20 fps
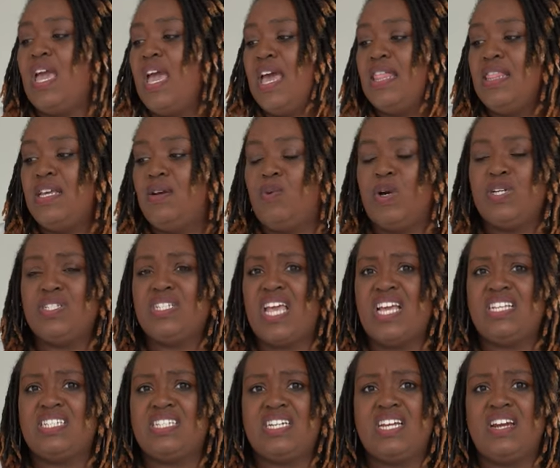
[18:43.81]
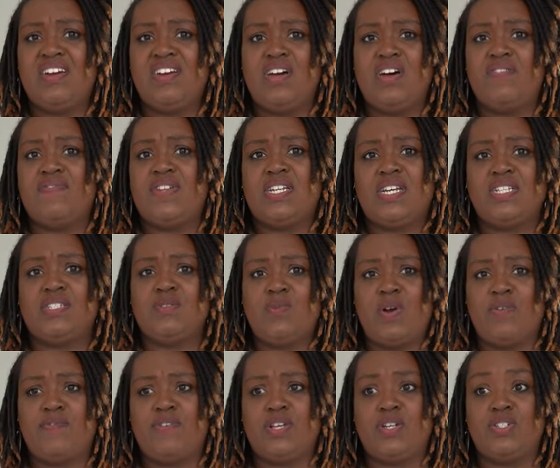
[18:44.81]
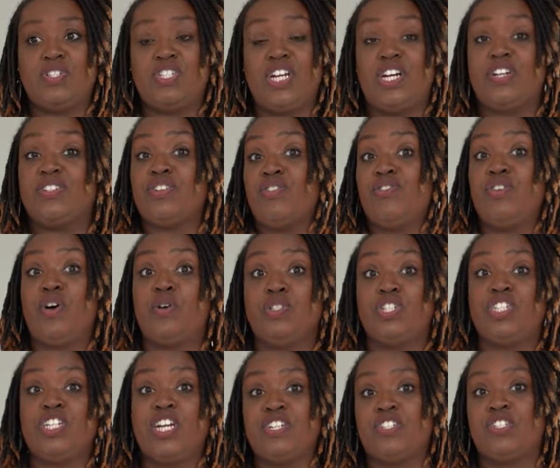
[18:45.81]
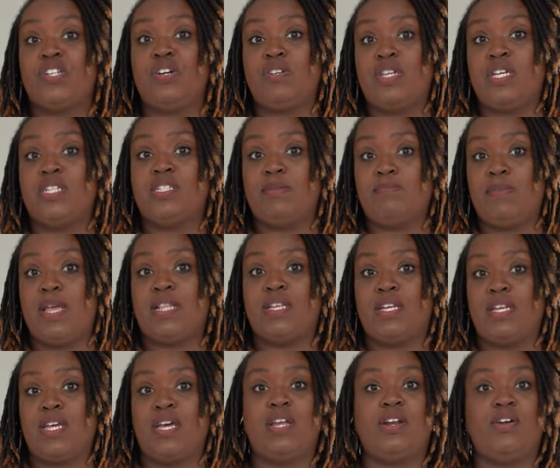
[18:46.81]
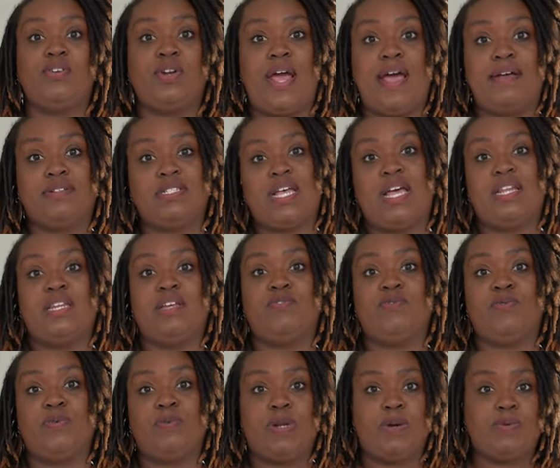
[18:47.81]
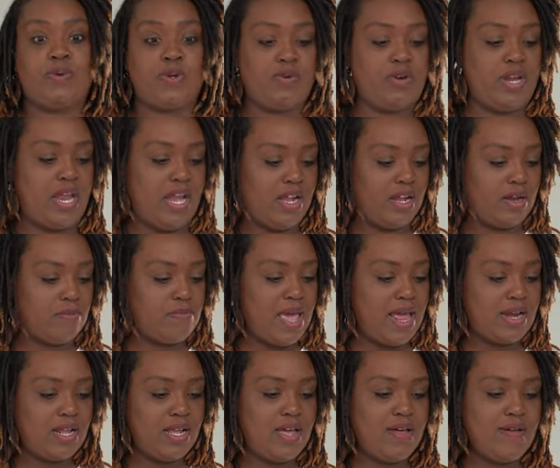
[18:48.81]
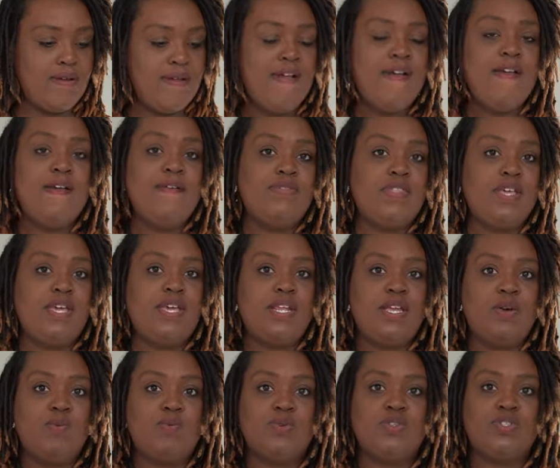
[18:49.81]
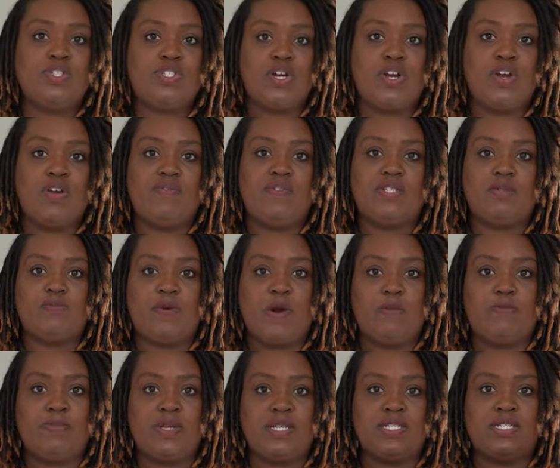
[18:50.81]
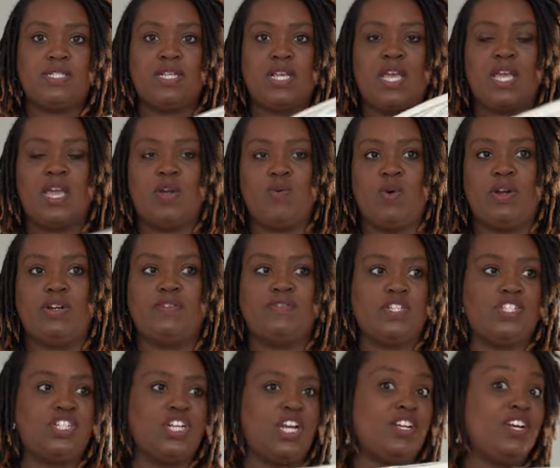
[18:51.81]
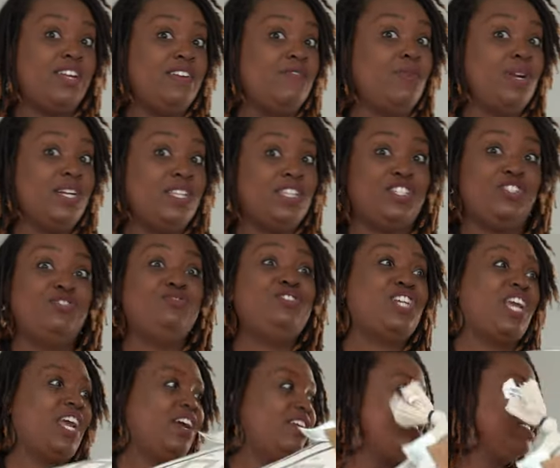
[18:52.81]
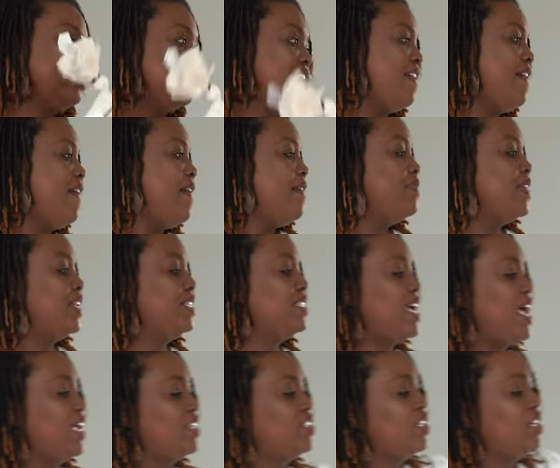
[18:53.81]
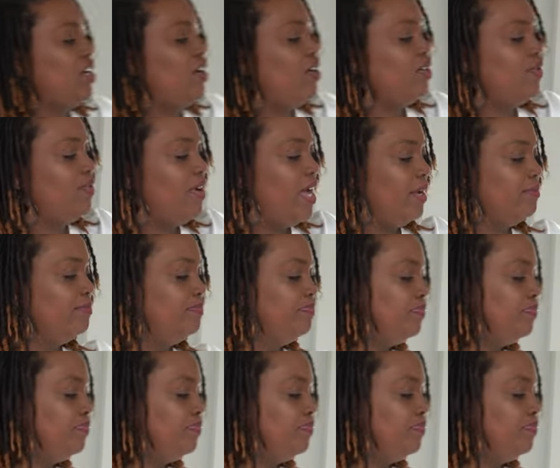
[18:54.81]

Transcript: And then worst case scenario, if it doesn't work for those chairs, or those chairs don't get to make the cut on the outside living room that we're creating in the patio, then it will serve its purpose in one of the new chairs that is actually on the way.